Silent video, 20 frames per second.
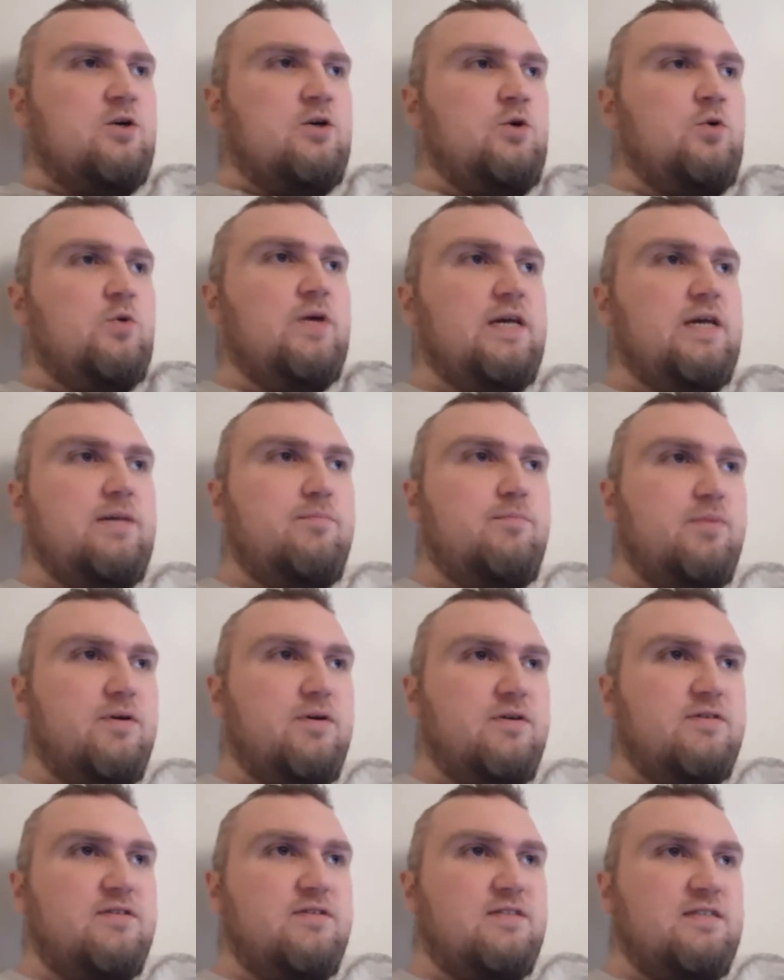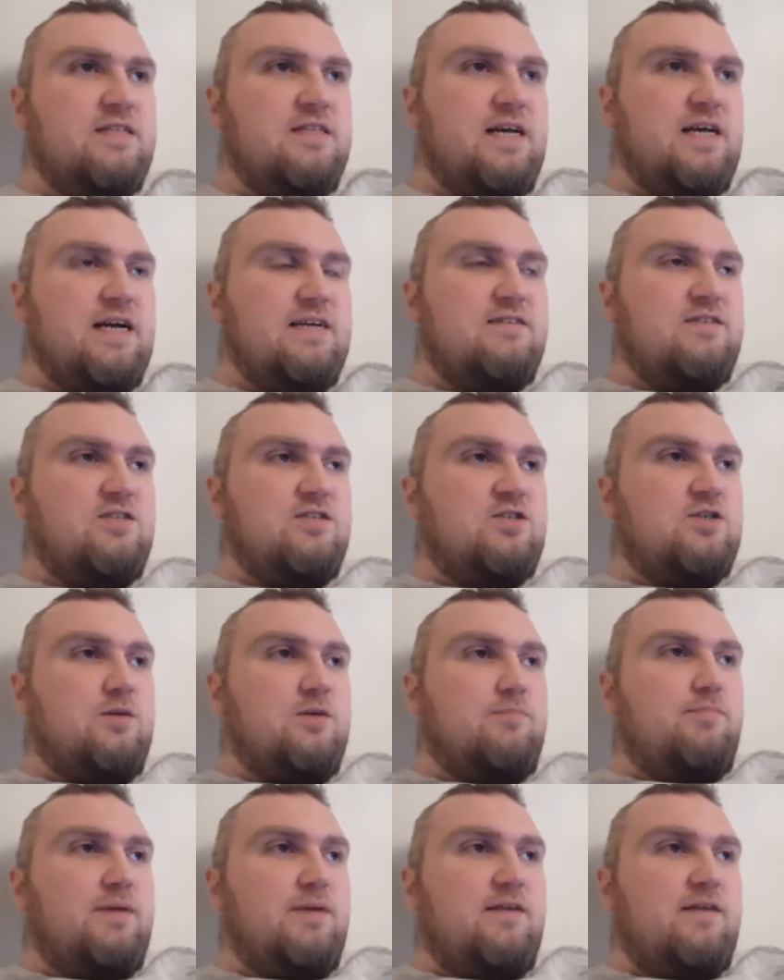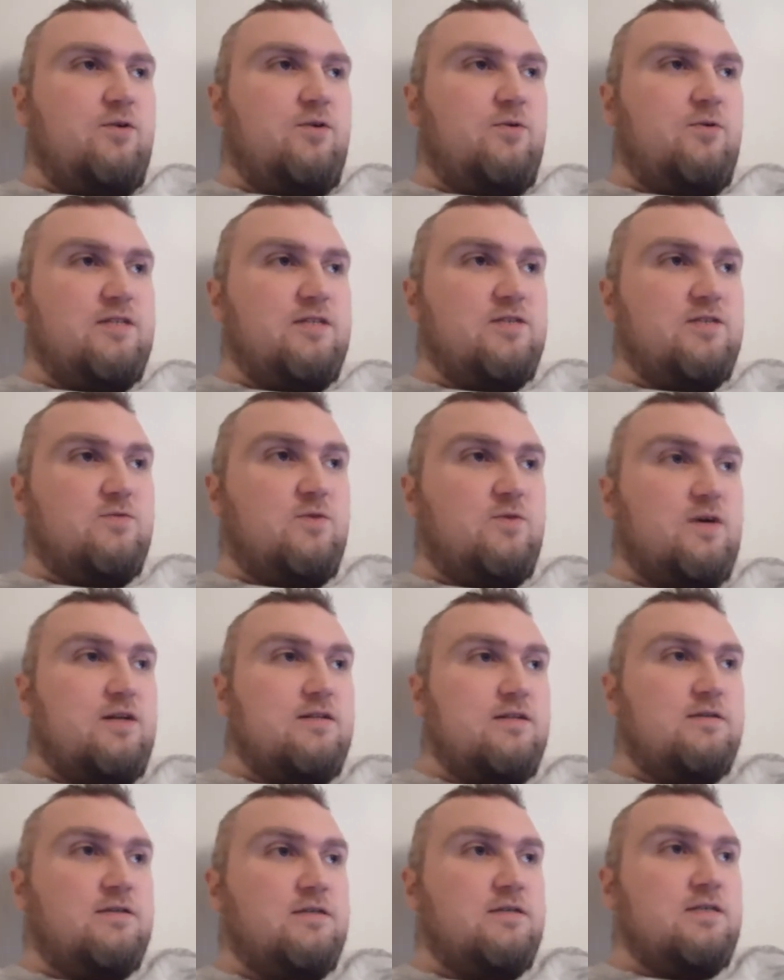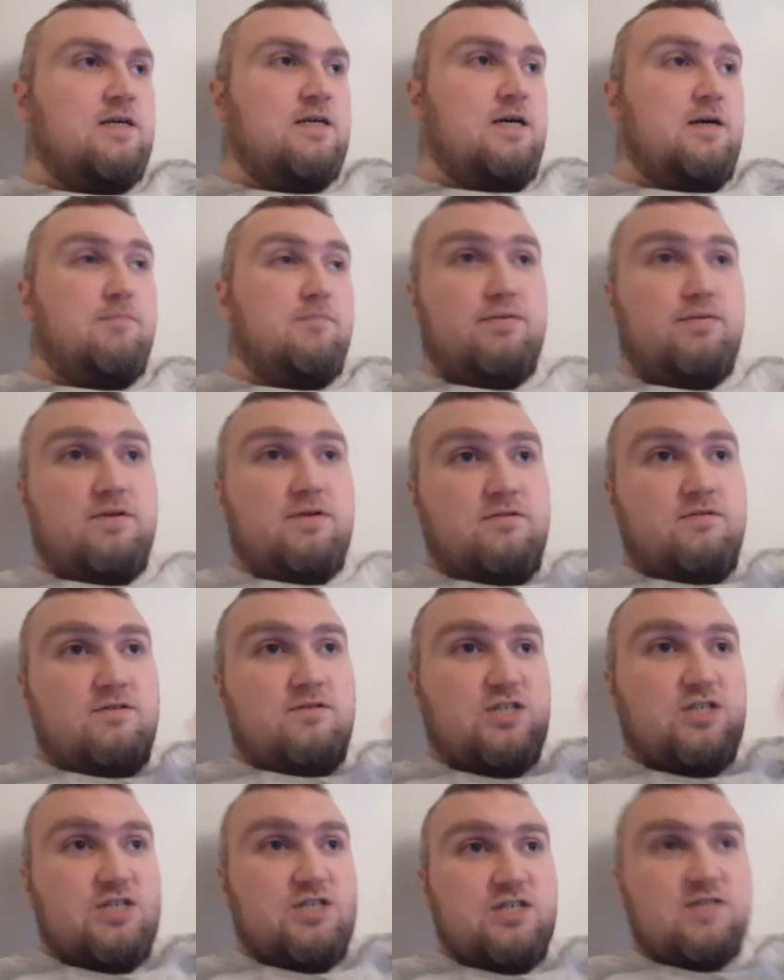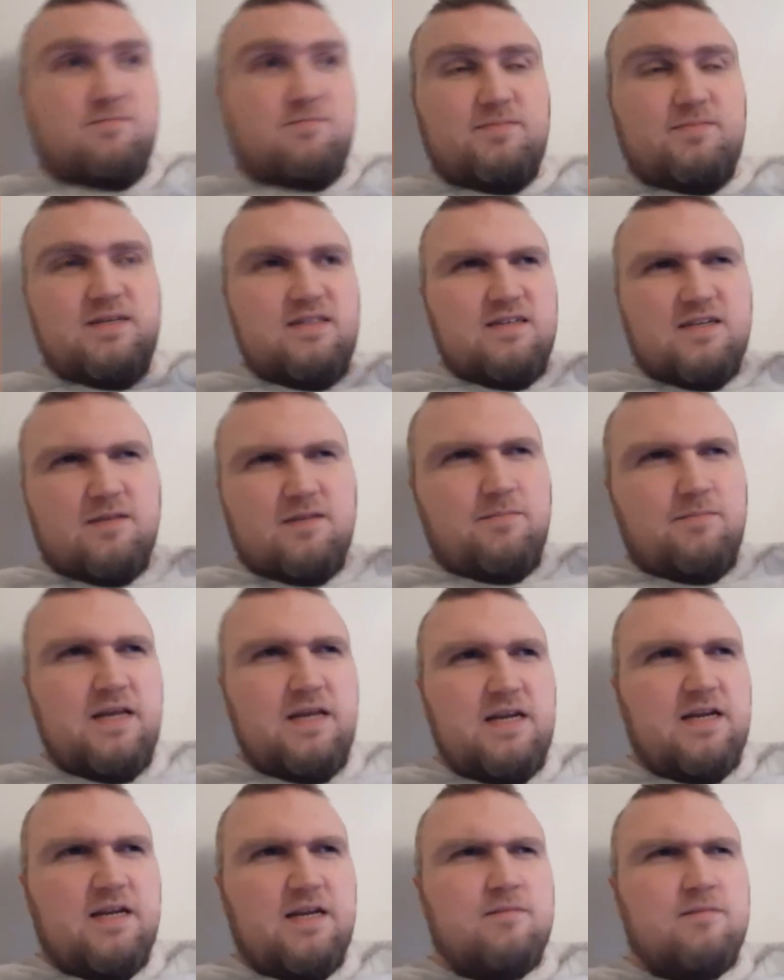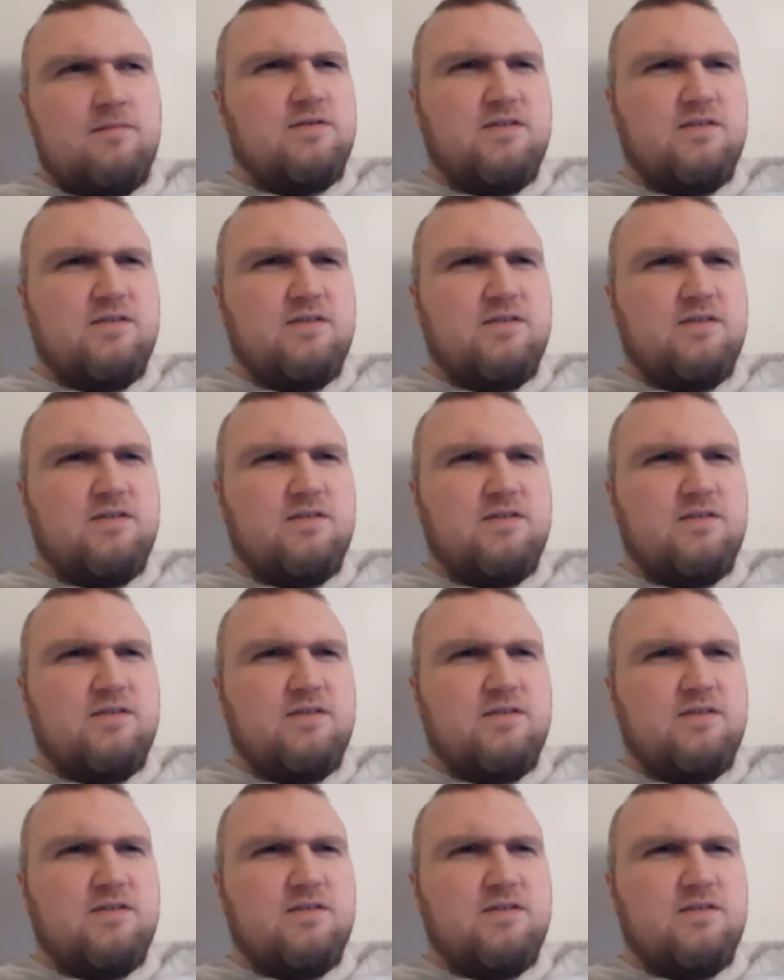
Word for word: kooky person that has to jump in every once in a while and be the comedian,